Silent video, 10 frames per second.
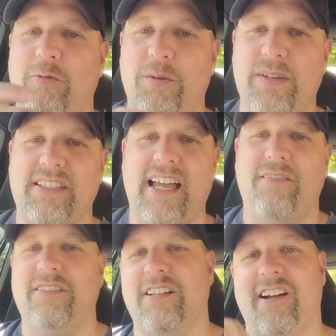You don't want to miss
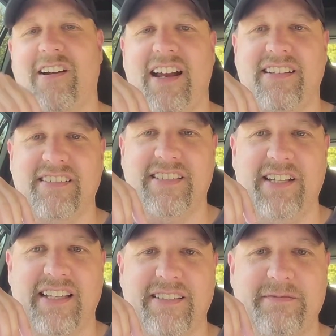out. All right, see
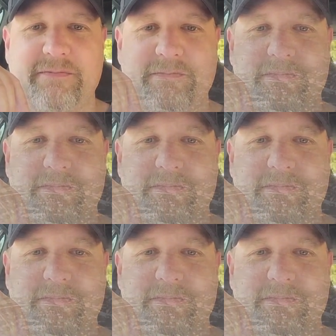you guys.